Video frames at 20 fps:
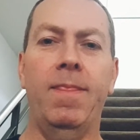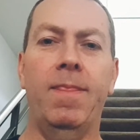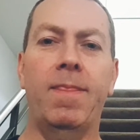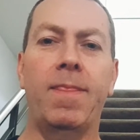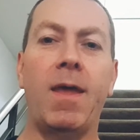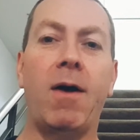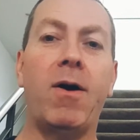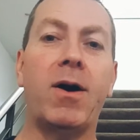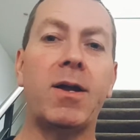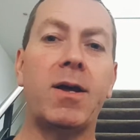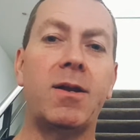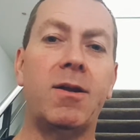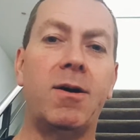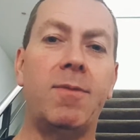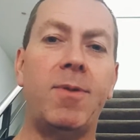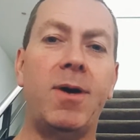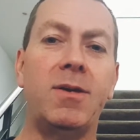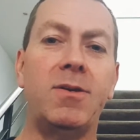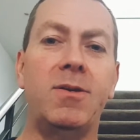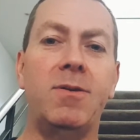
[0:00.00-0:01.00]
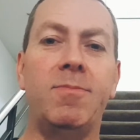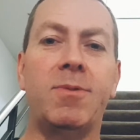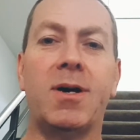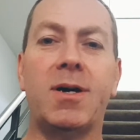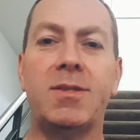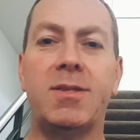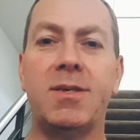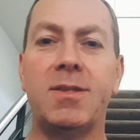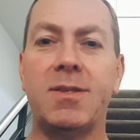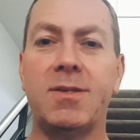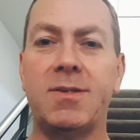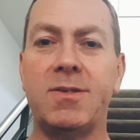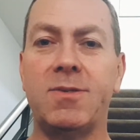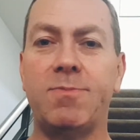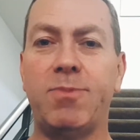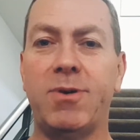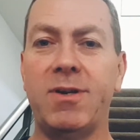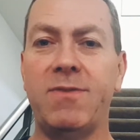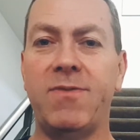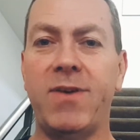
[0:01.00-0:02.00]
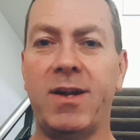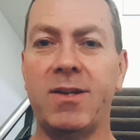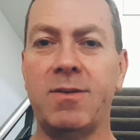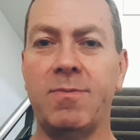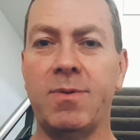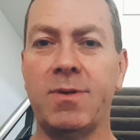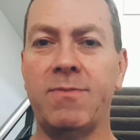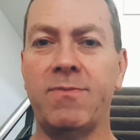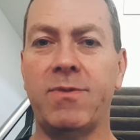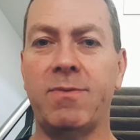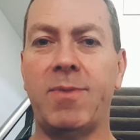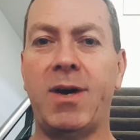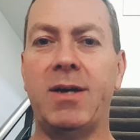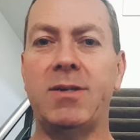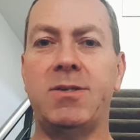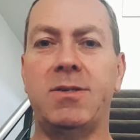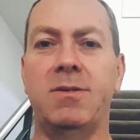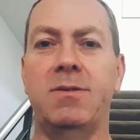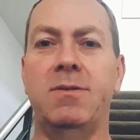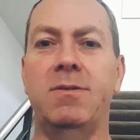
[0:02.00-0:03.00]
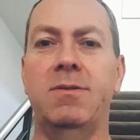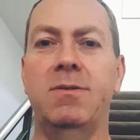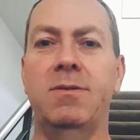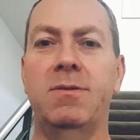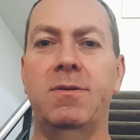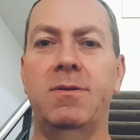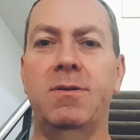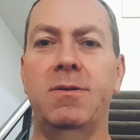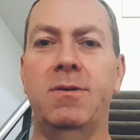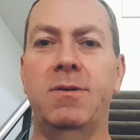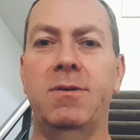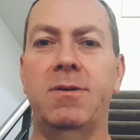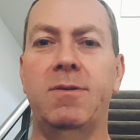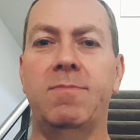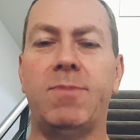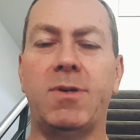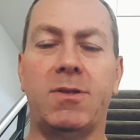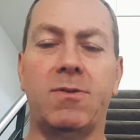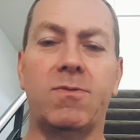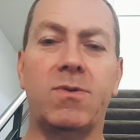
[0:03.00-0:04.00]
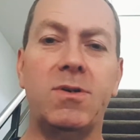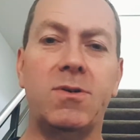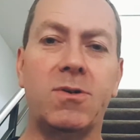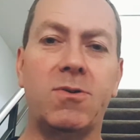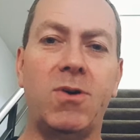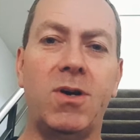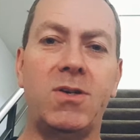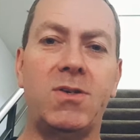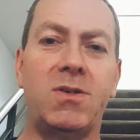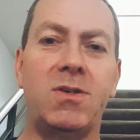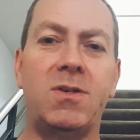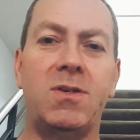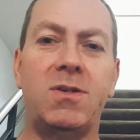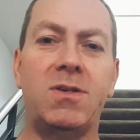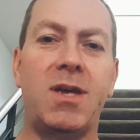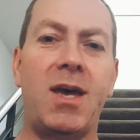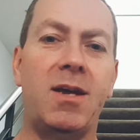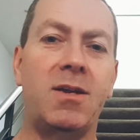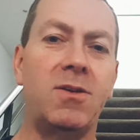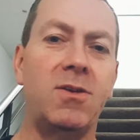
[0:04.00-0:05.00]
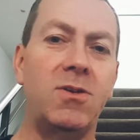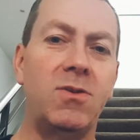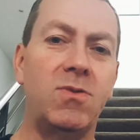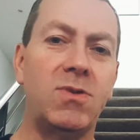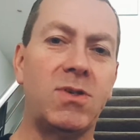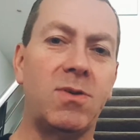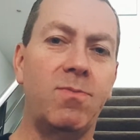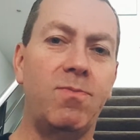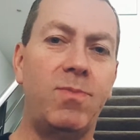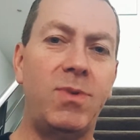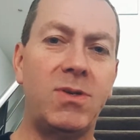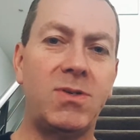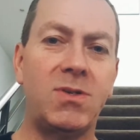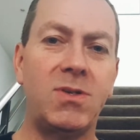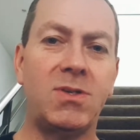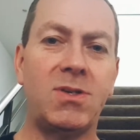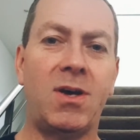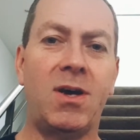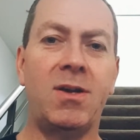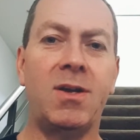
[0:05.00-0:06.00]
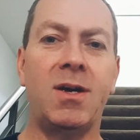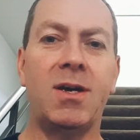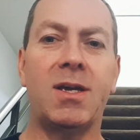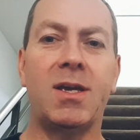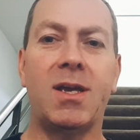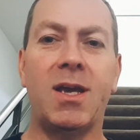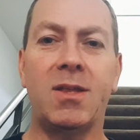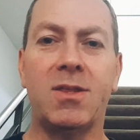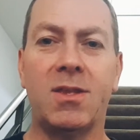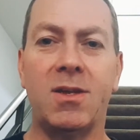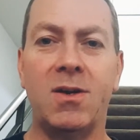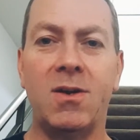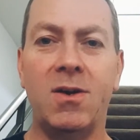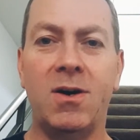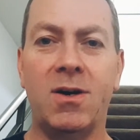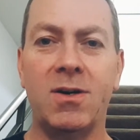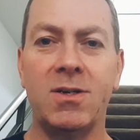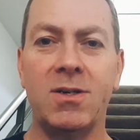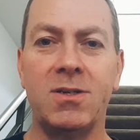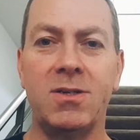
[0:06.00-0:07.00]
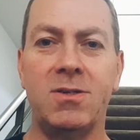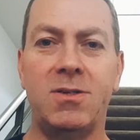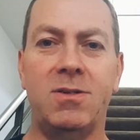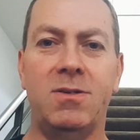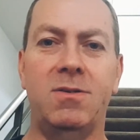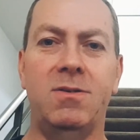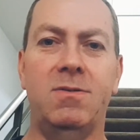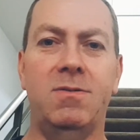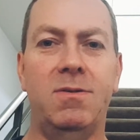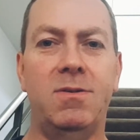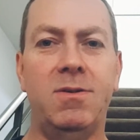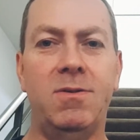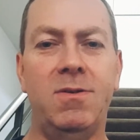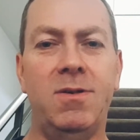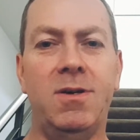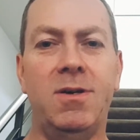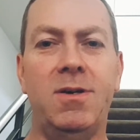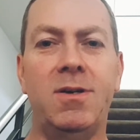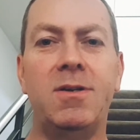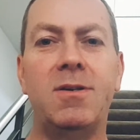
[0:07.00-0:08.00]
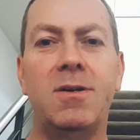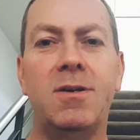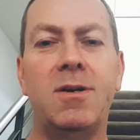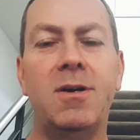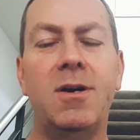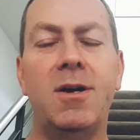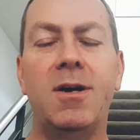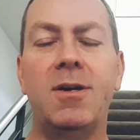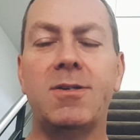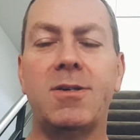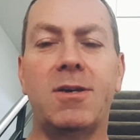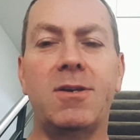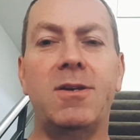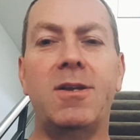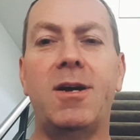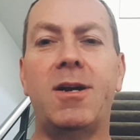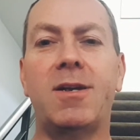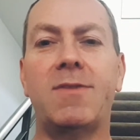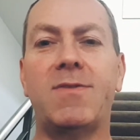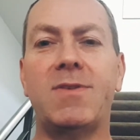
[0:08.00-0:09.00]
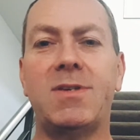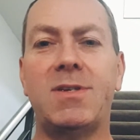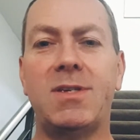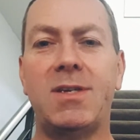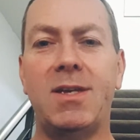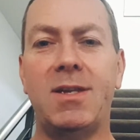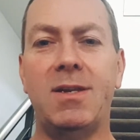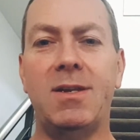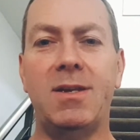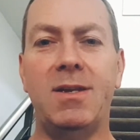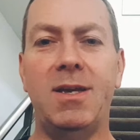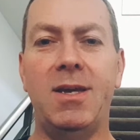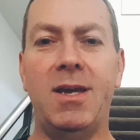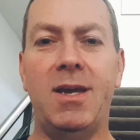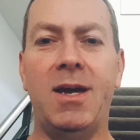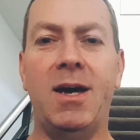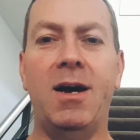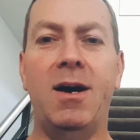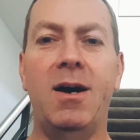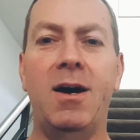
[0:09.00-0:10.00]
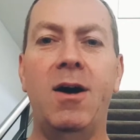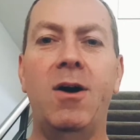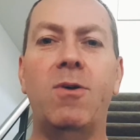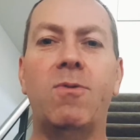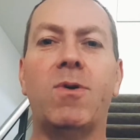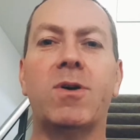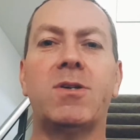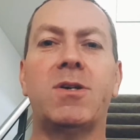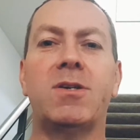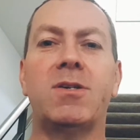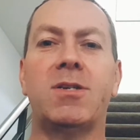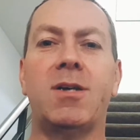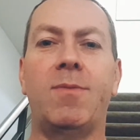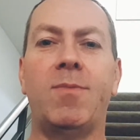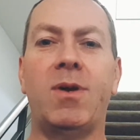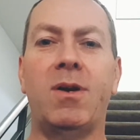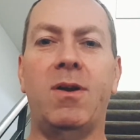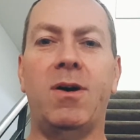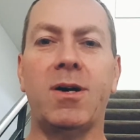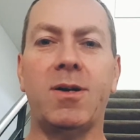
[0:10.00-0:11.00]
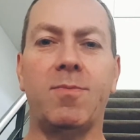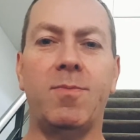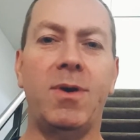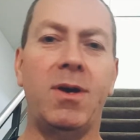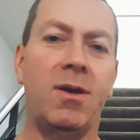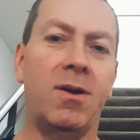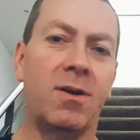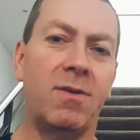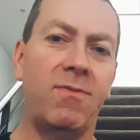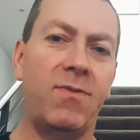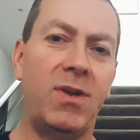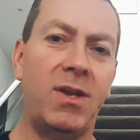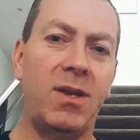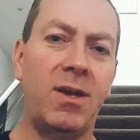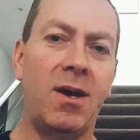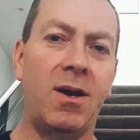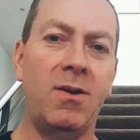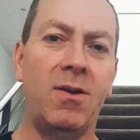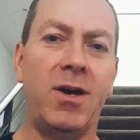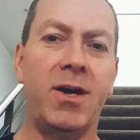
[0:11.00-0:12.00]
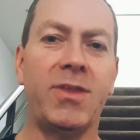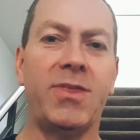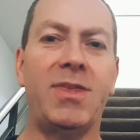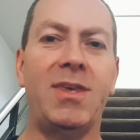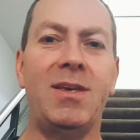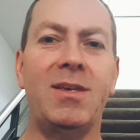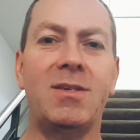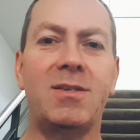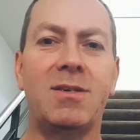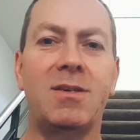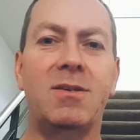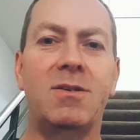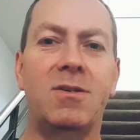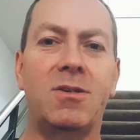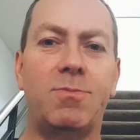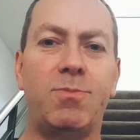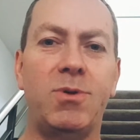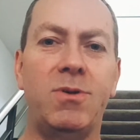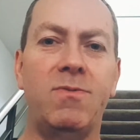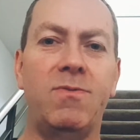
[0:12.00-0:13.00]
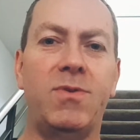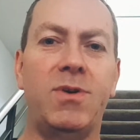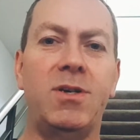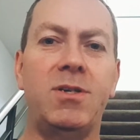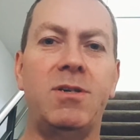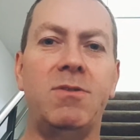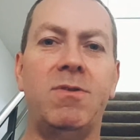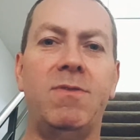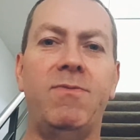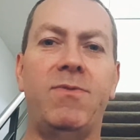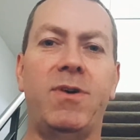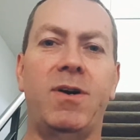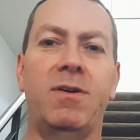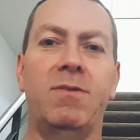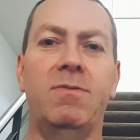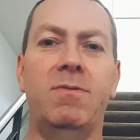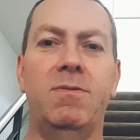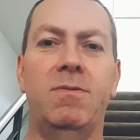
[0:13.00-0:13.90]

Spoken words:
Now, I don't know about you, but I think this is pretty valuable information. But the real question is, how do you as a business owner get the knowledge you need so you don't have to sit here watching someone like me on a video like this spoon feed you info?